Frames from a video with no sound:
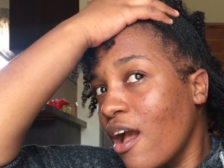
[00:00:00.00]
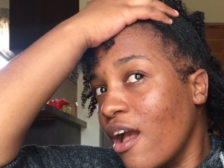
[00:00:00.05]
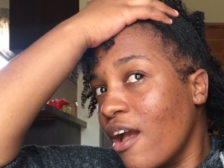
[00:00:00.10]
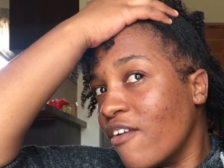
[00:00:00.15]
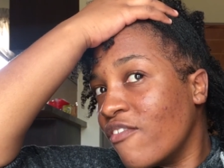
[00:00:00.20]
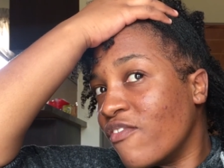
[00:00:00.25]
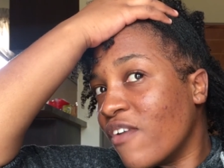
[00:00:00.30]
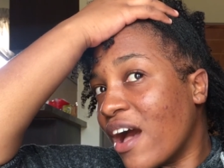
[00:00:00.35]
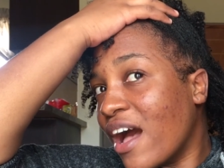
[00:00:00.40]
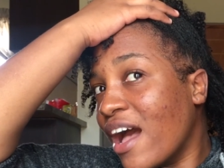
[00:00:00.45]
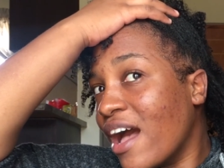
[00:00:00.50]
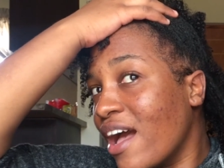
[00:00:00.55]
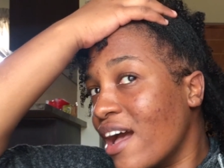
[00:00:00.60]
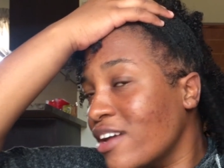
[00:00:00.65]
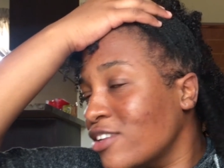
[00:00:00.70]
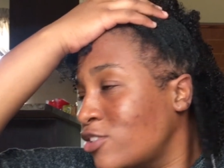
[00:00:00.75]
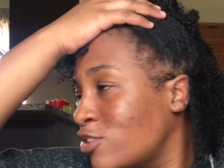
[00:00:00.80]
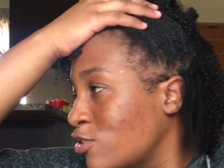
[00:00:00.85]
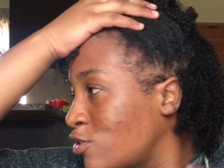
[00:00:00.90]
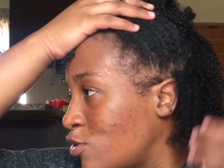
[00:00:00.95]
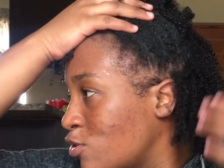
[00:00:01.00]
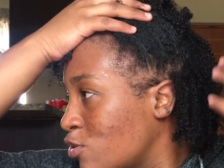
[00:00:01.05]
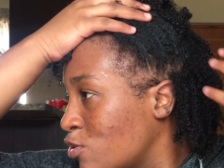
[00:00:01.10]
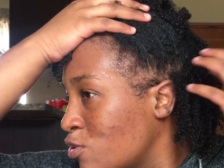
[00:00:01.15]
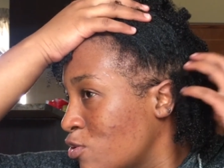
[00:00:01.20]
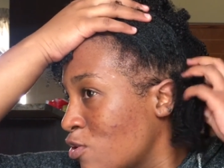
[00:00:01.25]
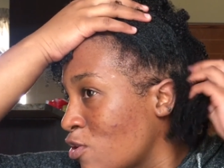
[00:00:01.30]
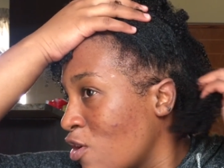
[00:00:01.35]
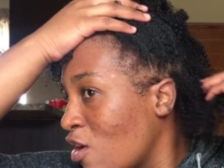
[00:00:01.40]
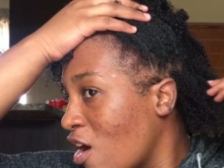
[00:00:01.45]
if I had to
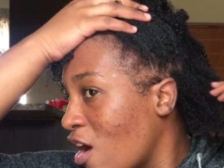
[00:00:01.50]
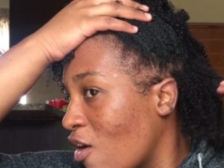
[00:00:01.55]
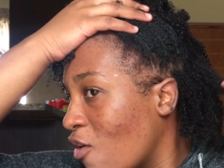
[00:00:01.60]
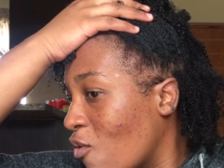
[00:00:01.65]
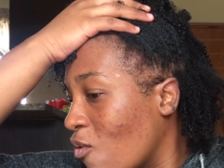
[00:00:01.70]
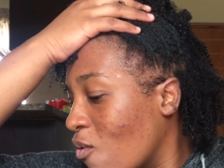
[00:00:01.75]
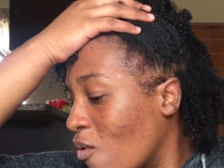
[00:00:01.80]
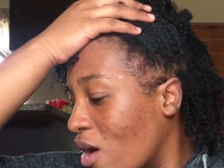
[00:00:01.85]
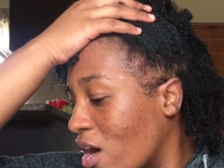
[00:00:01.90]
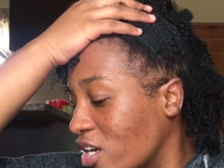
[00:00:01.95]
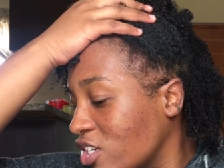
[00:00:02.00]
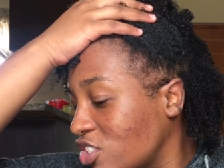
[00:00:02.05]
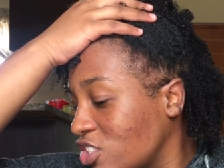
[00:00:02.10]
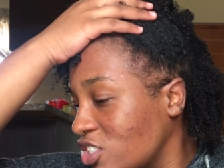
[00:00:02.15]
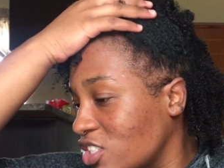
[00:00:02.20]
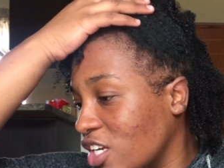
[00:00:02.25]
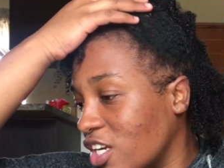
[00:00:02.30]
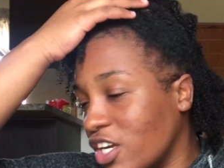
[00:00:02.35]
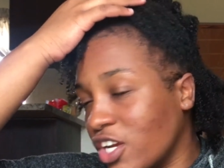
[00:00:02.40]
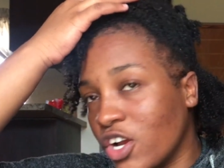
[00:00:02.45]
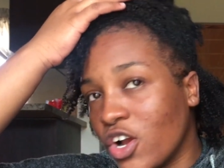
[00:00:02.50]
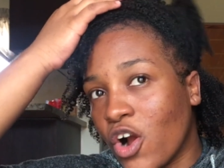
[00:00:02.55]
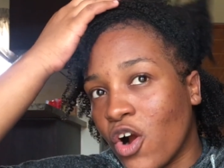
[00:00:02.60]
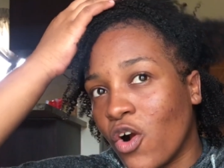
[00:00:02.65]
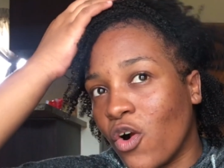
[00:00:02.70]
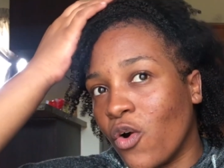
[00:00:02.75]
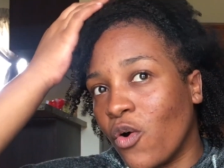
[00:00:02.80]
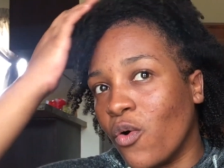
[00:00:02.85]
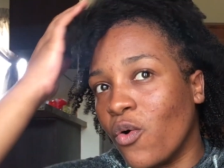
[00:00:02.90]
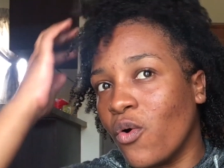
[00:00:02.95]
do a wash and
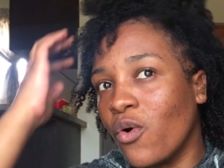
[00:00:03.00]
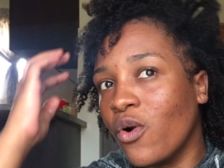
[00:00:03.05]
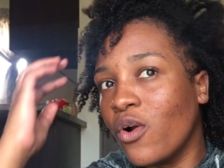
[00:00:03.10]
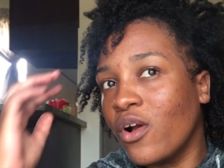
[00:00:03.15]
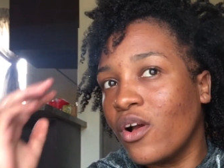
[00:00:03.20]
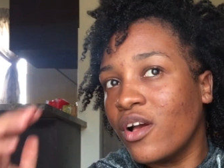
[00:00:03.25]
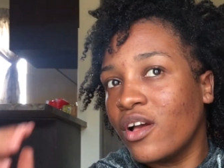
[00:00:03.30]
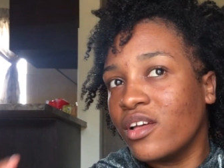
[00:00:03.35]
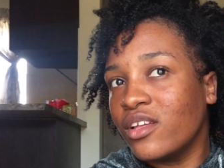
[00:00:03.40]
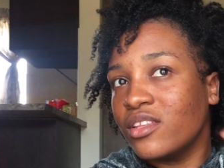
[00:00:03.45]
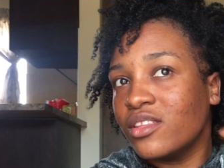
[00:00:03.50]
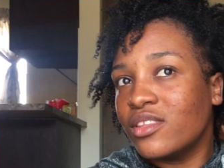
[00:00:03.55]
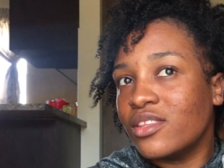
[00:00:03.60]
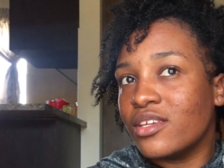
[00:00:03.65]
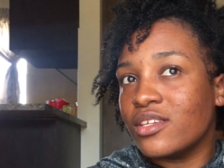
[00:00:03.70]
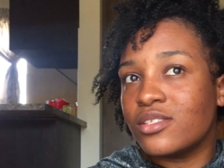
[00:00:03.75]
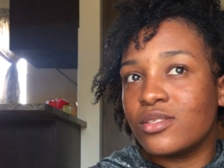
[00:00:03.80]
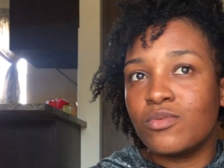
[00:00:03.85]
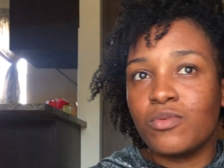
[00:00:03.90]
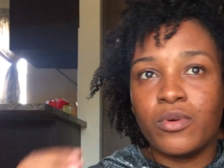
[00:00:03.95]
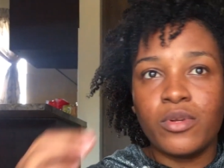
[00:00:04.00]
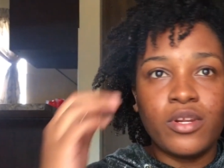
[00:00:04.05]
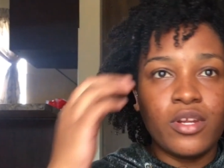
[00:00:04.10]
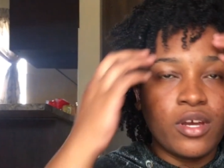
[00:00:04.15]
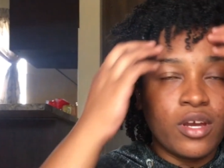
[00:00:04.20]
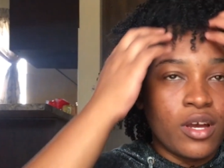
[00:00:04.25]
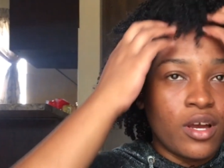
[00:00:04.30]
go, this would.